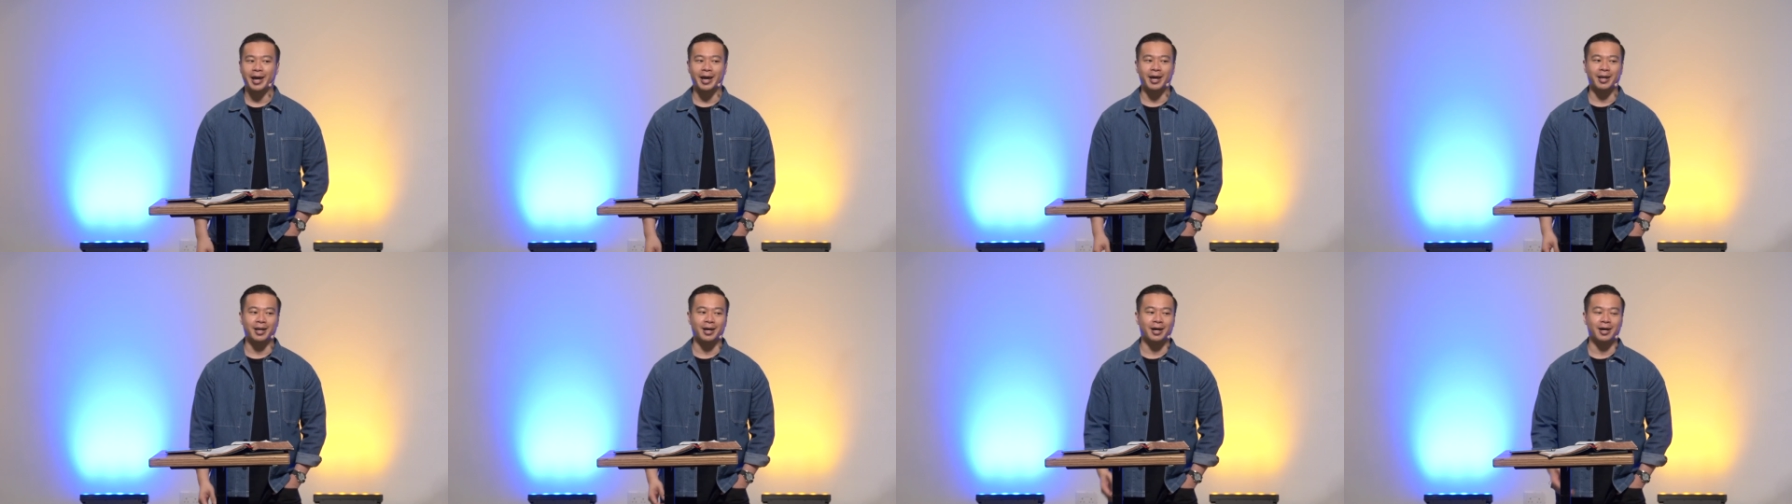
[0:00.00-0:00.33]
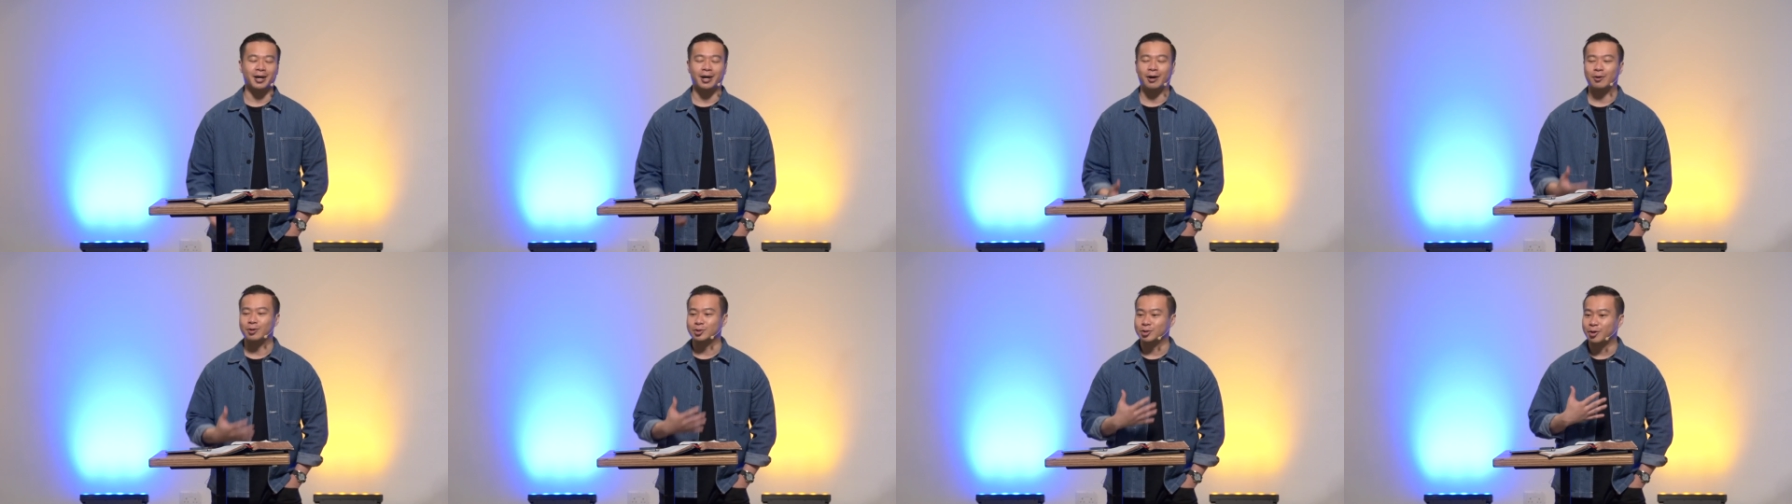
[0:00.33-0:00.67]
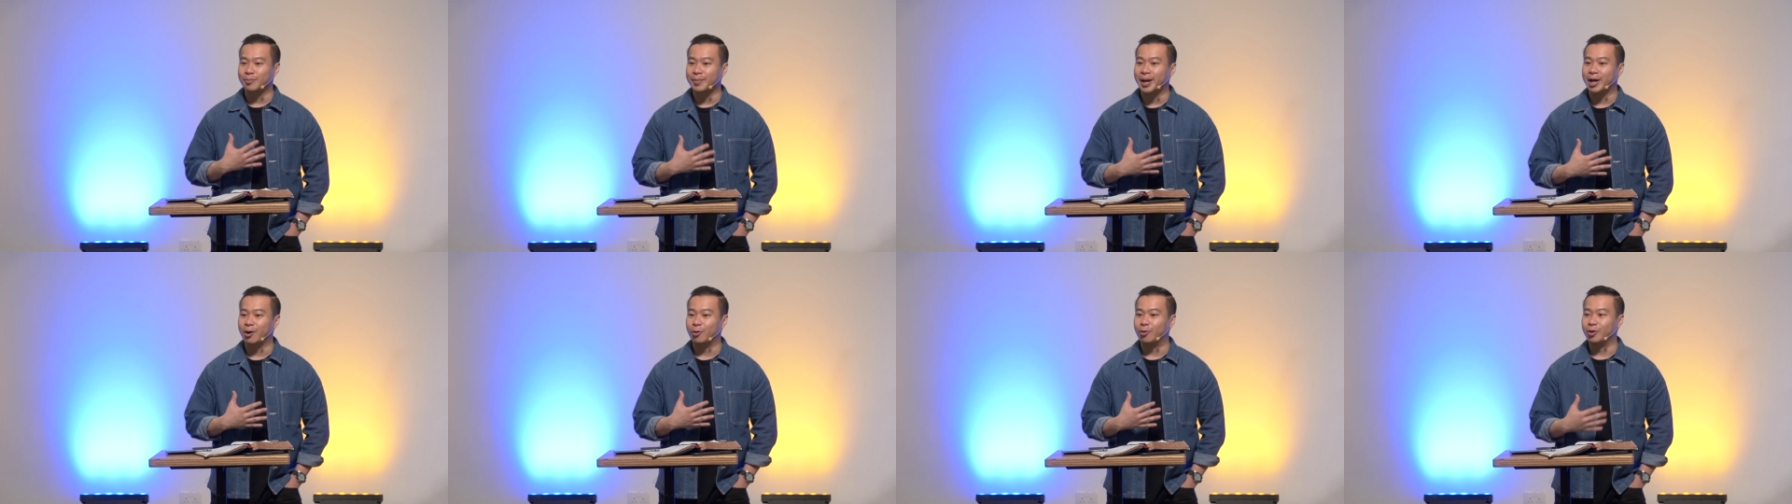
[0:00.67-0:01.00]
And uh, I was
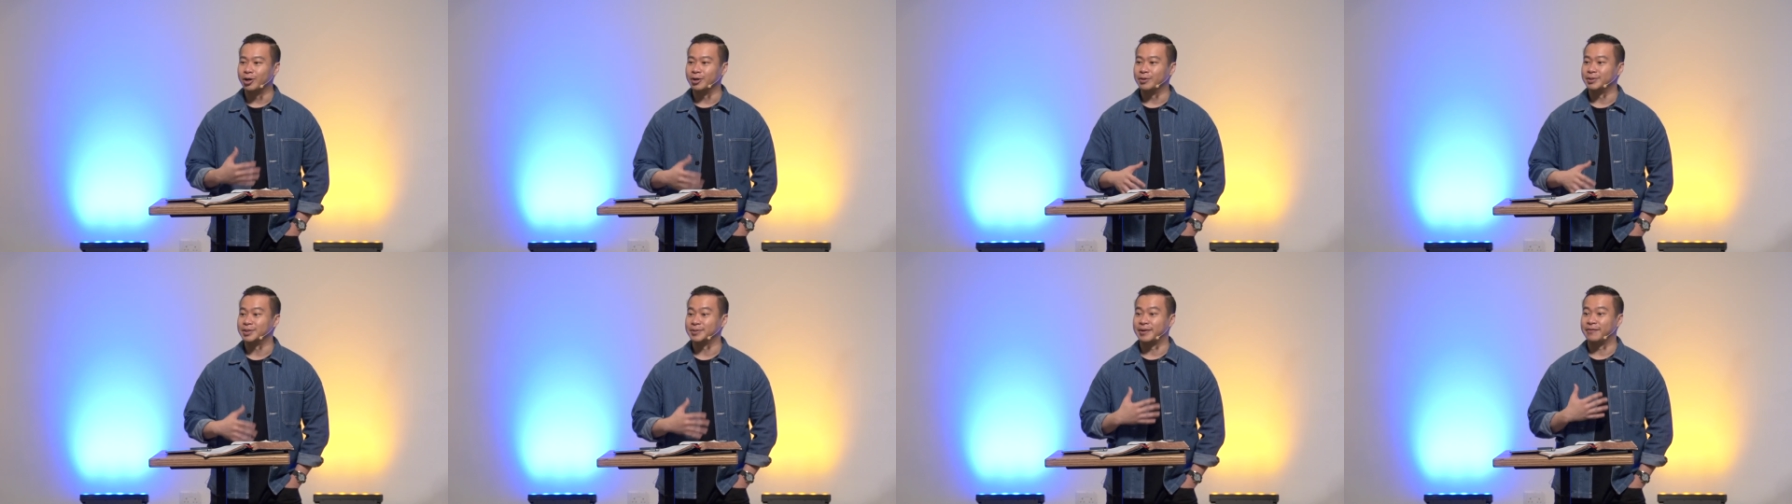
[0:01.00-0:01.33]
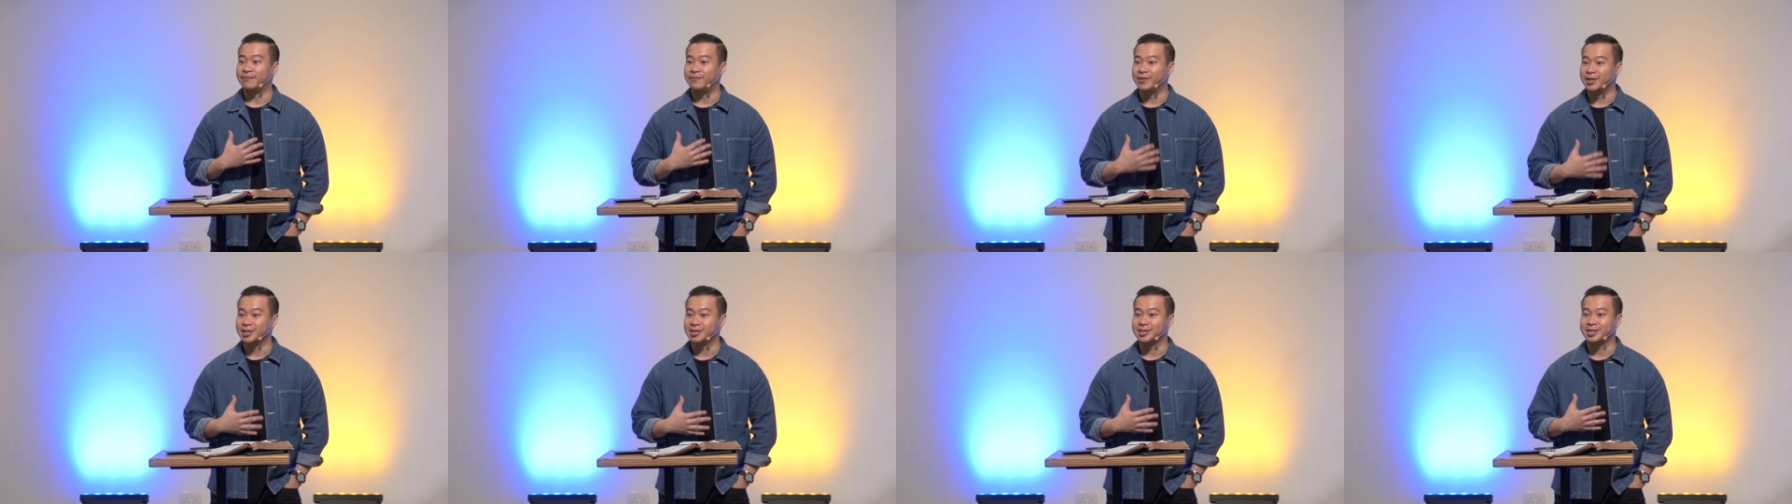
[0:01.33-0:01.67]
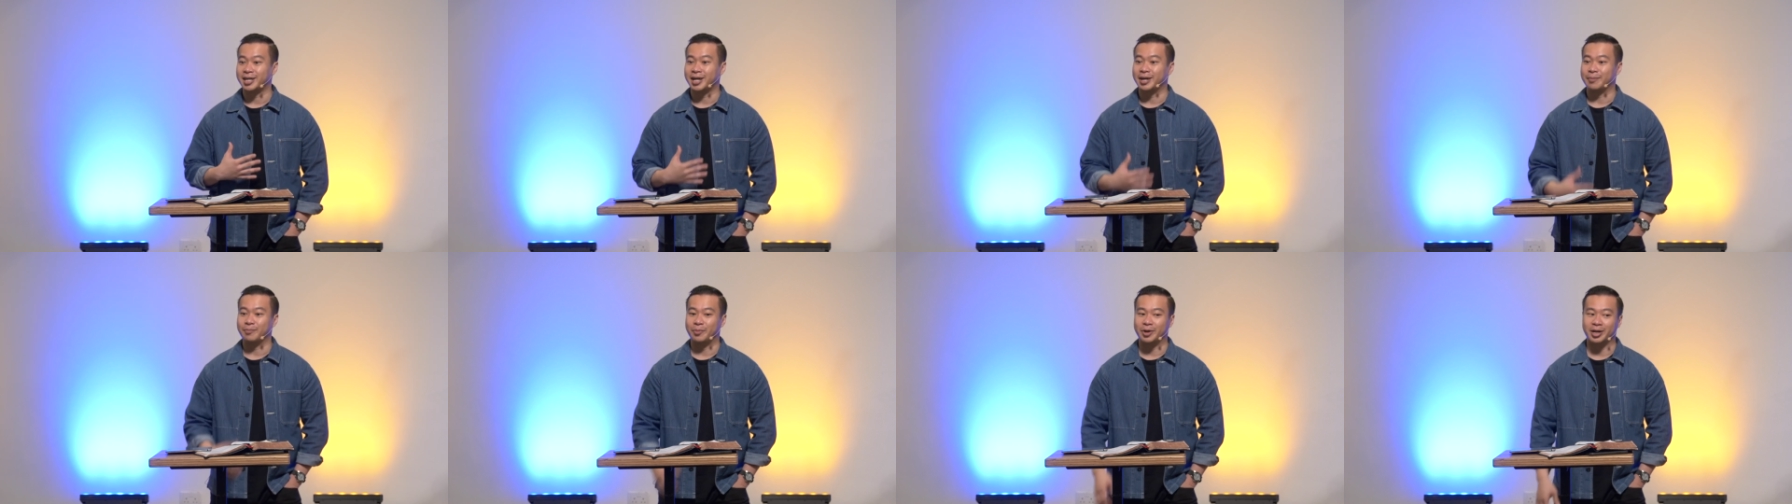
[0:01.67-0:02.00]
on my own. It was my
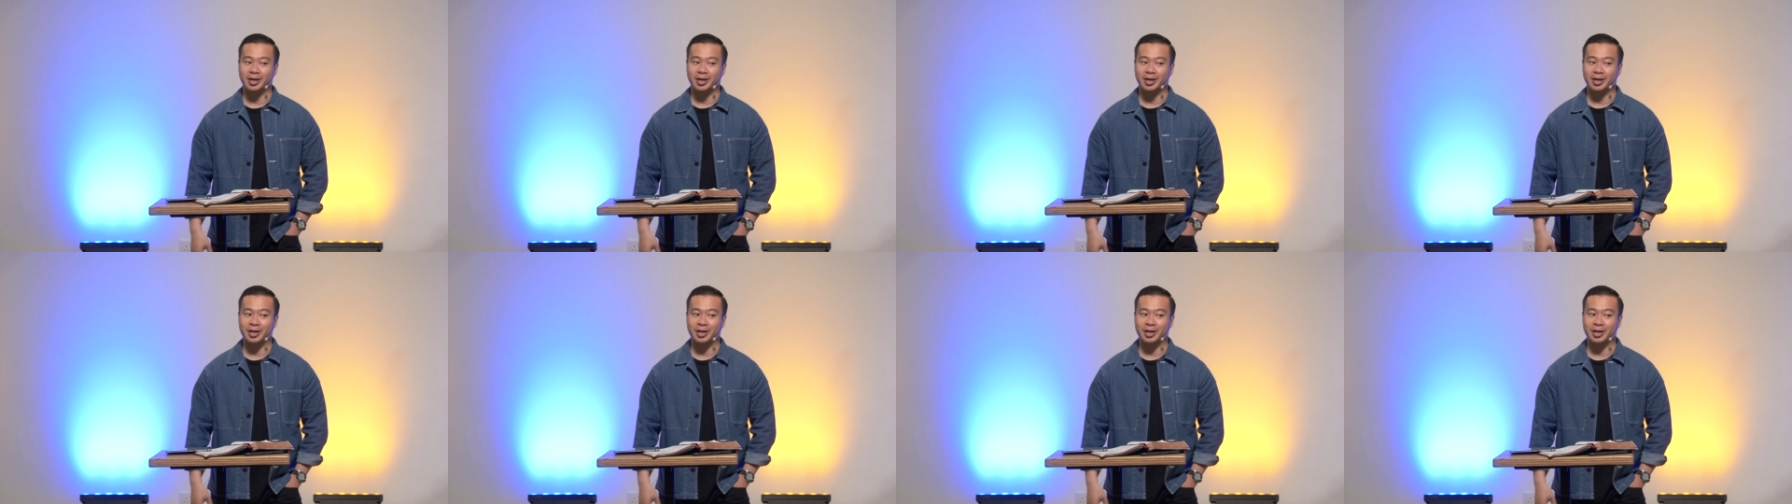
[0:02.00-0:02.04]
first time